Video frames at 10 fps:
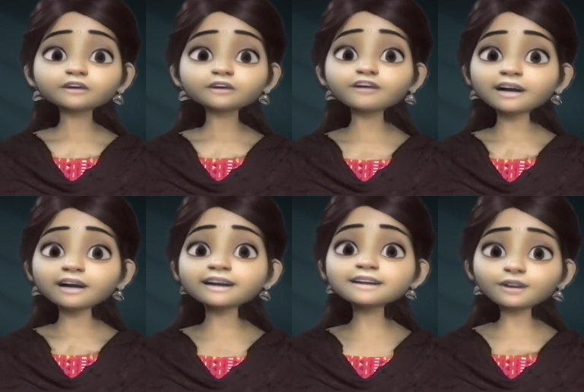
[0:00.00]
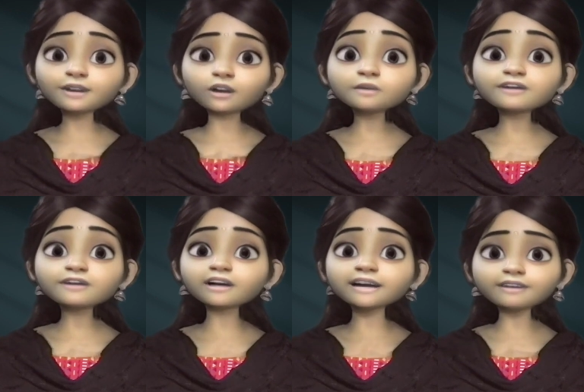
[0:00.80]
finding synonyms for
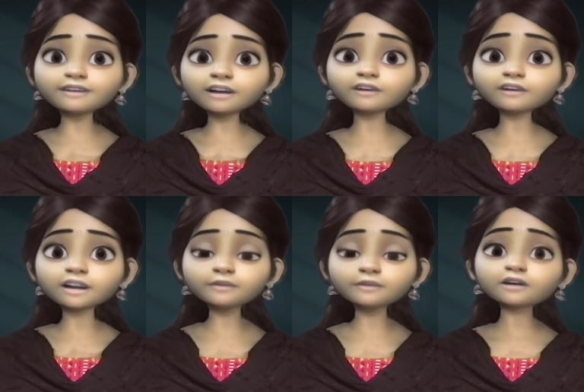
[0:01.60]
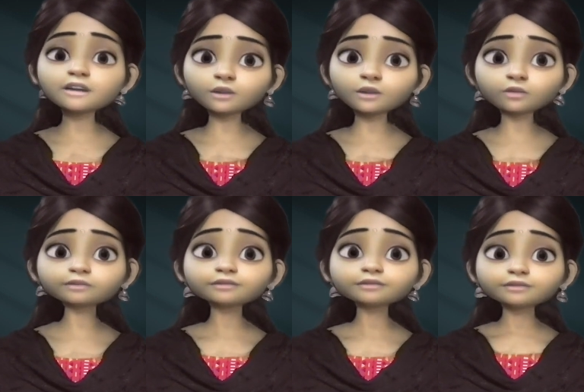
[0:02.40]
the given word. So,
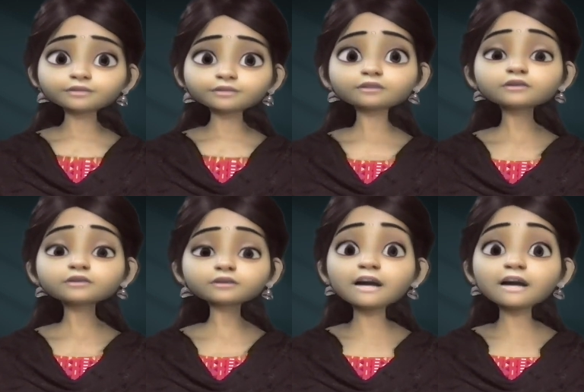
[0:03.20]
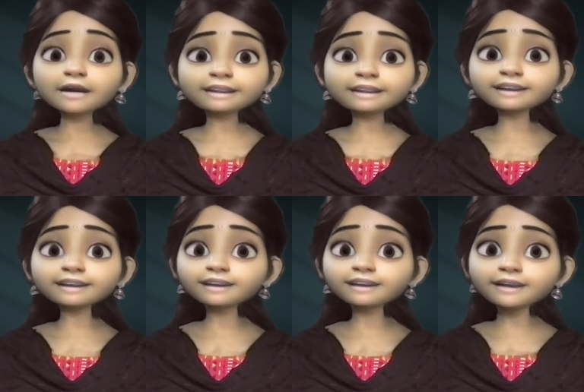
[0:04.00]
I'll
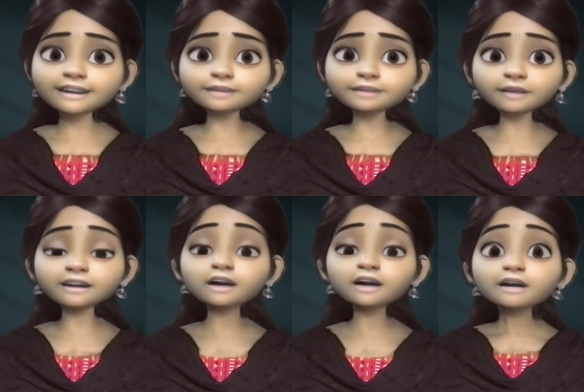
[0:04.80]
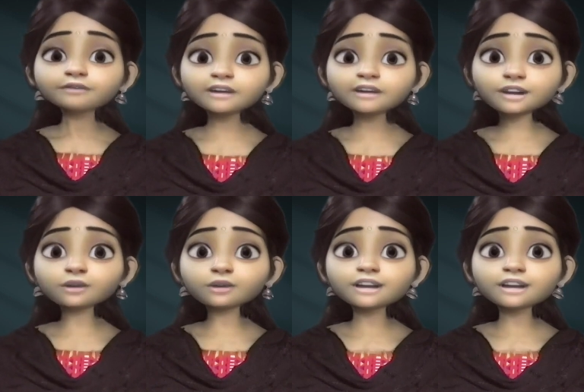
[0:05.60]
clearly explain which
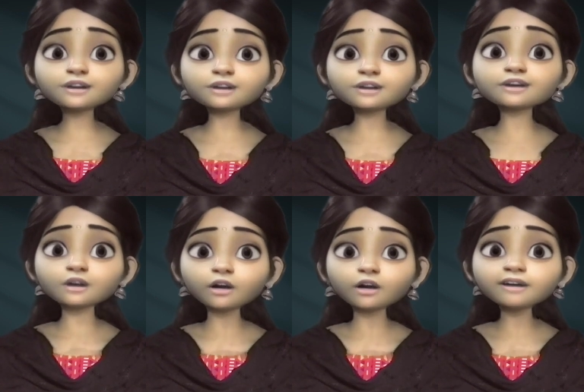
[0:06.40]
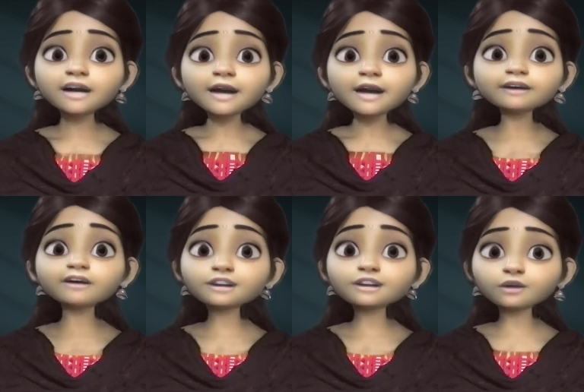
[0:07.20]
questions you should solve and
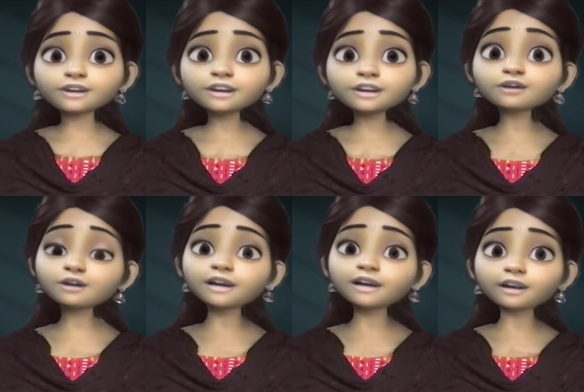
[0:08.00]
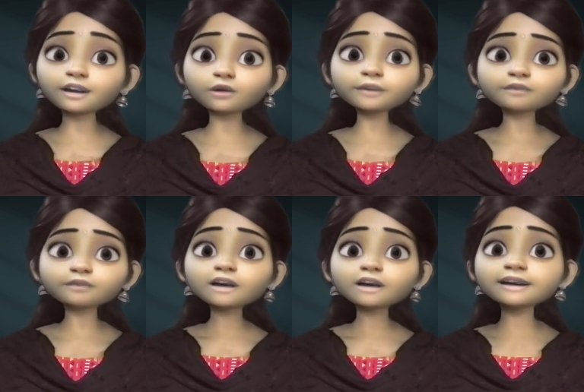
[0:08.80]
which questions you should ignore.
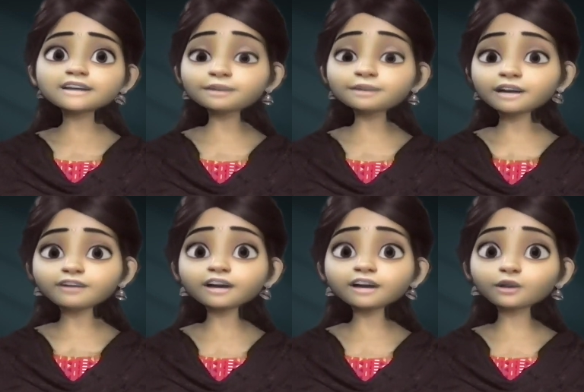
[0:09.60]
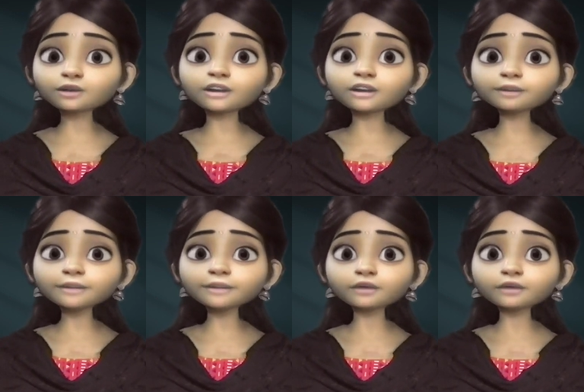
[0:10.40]
Let us briefly go through the Big